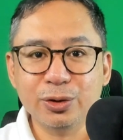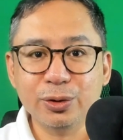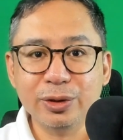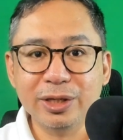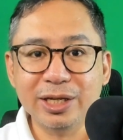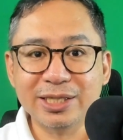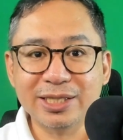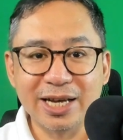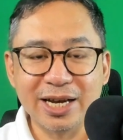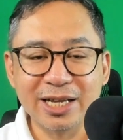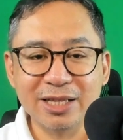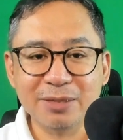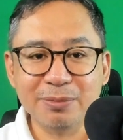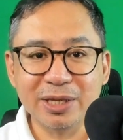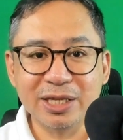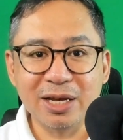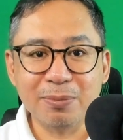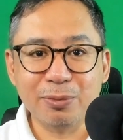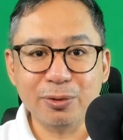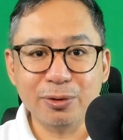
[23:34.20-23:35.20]
Duly signed
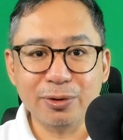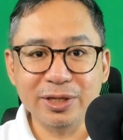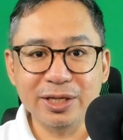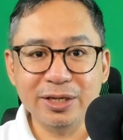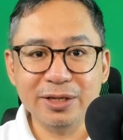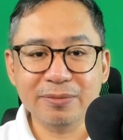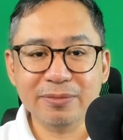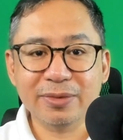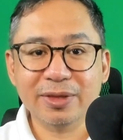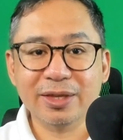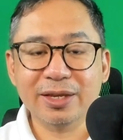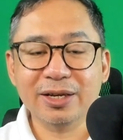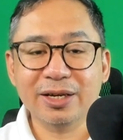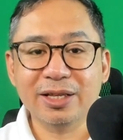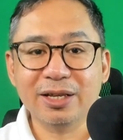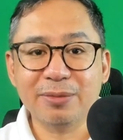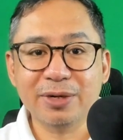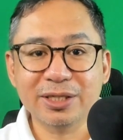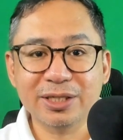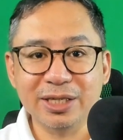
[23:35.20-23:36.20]
by the employee.
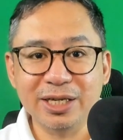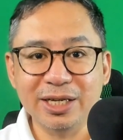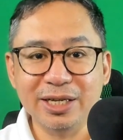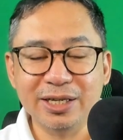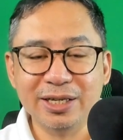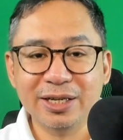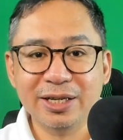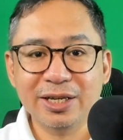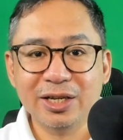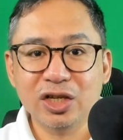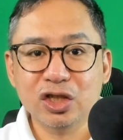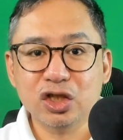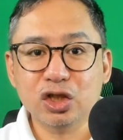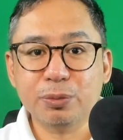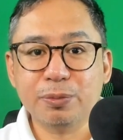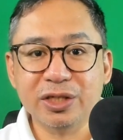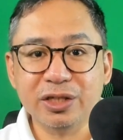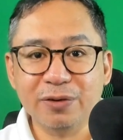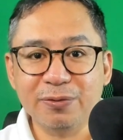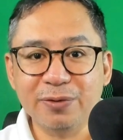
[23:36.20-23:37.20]
Number 3.
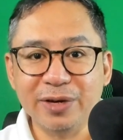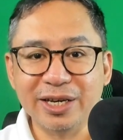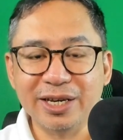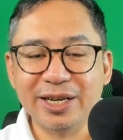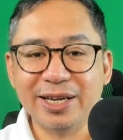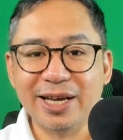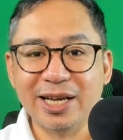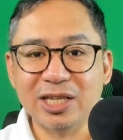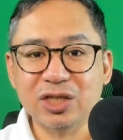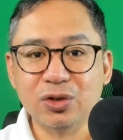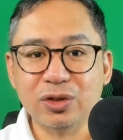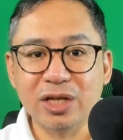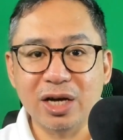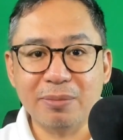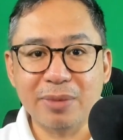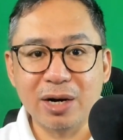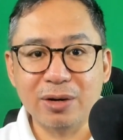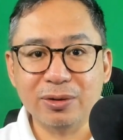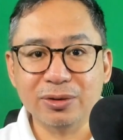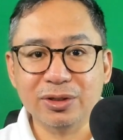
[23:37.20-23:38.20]
Specific as to
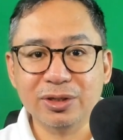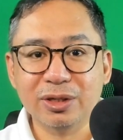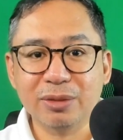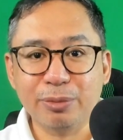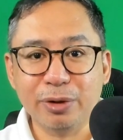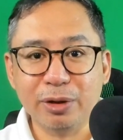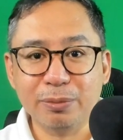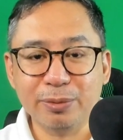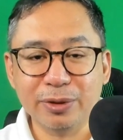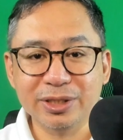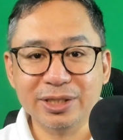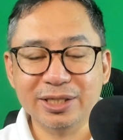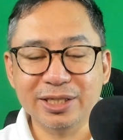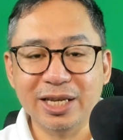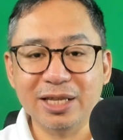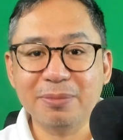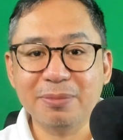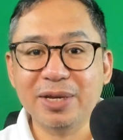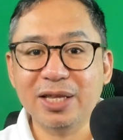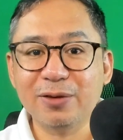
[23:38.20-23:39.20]
the amount,
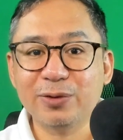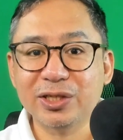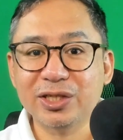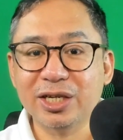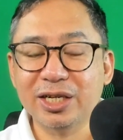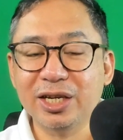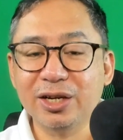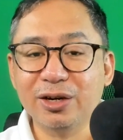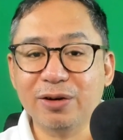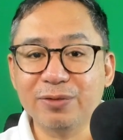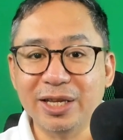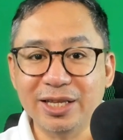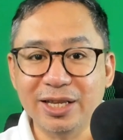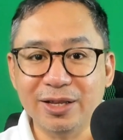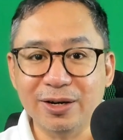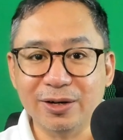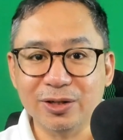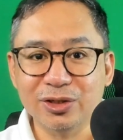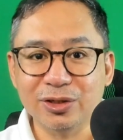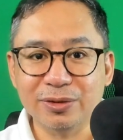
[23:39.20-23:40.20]
purpose, and beneficiary of the
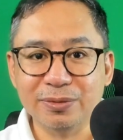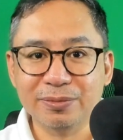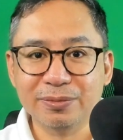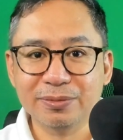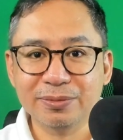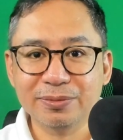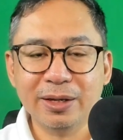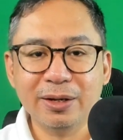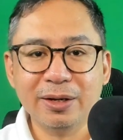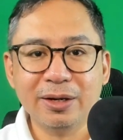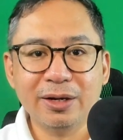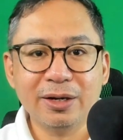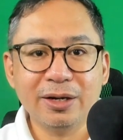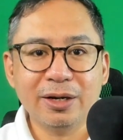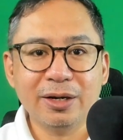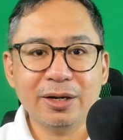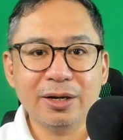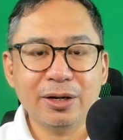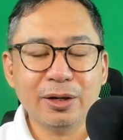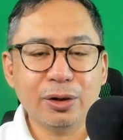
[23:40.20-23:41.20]
deduction.
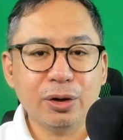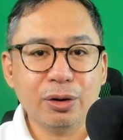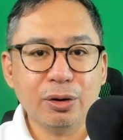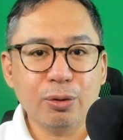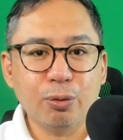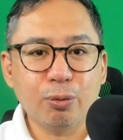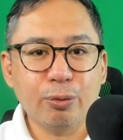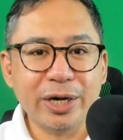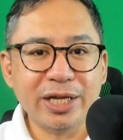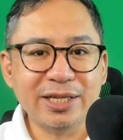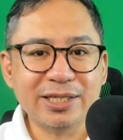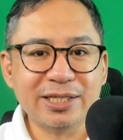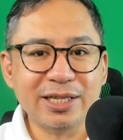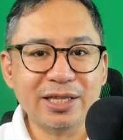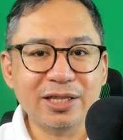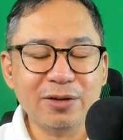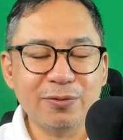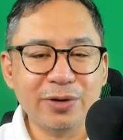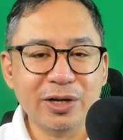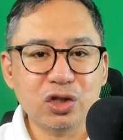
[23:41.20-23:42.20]
When
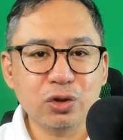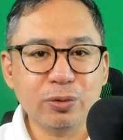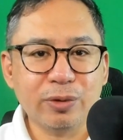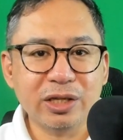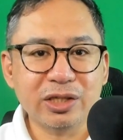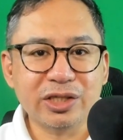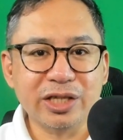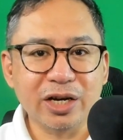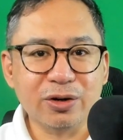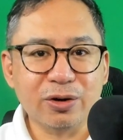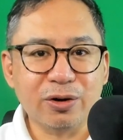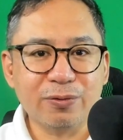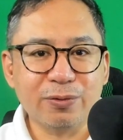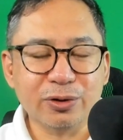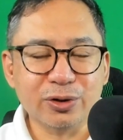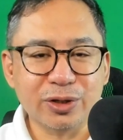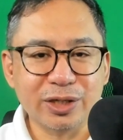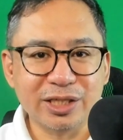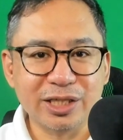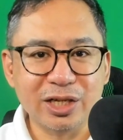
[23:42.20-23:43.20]
is individual
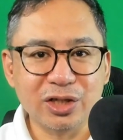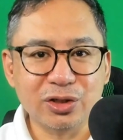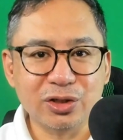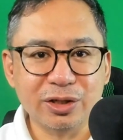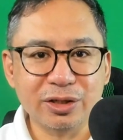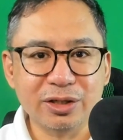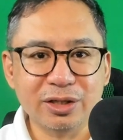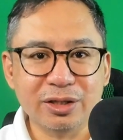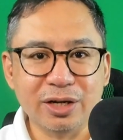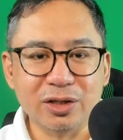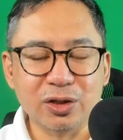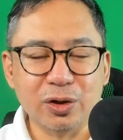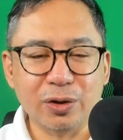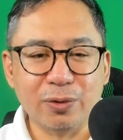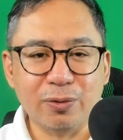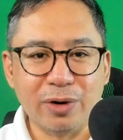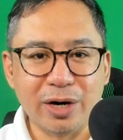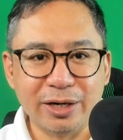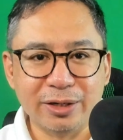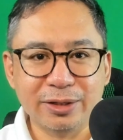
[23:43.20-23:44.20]
check-off authorization not
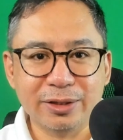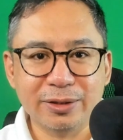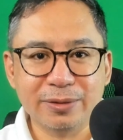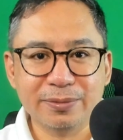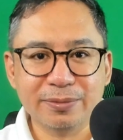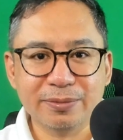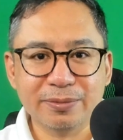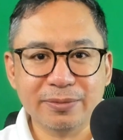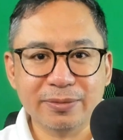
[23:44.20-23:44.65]
required?